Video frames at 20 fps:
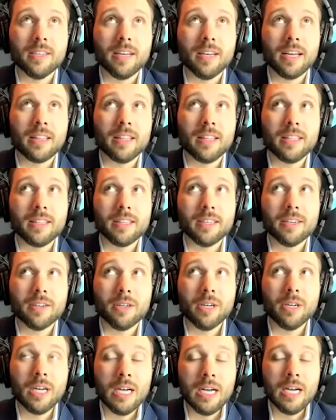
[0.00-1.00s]
I think
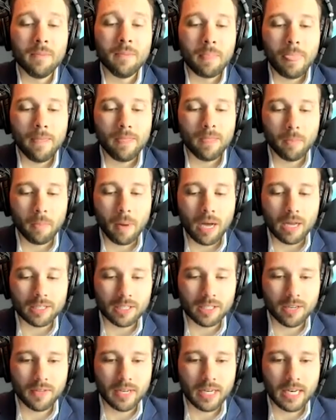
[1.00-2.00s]
they're, in the
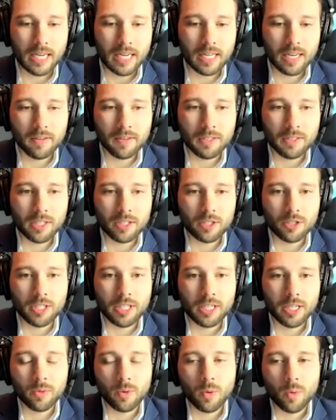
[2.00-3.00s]
positive and negative is
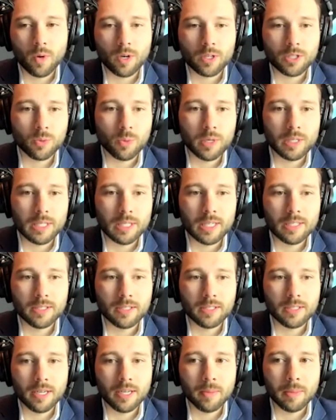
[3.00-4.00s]
understanding what works and what
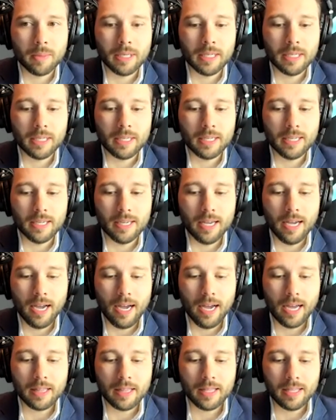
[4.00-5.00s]
doesn't. I mean,
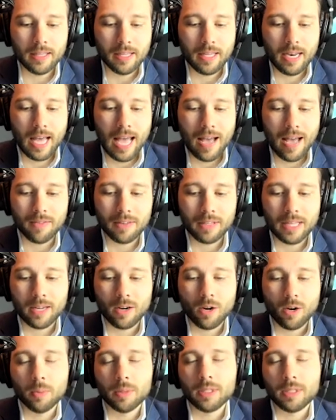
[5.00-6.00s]
I think that having that
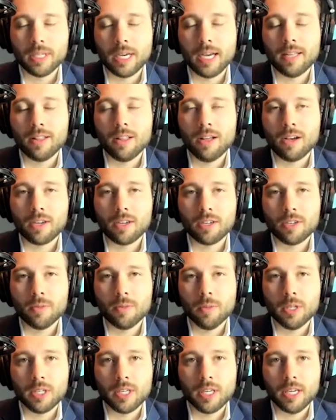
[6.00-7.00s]
open dialogue and
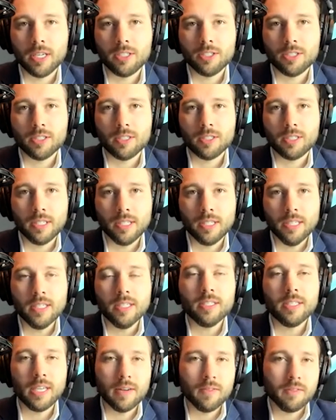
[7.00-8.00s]
communication
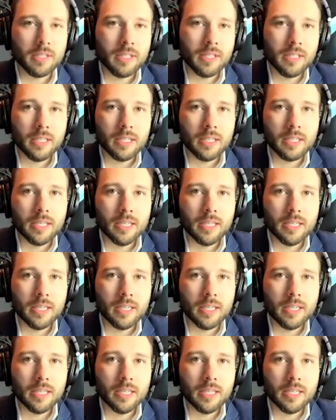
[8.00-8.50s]
is everything.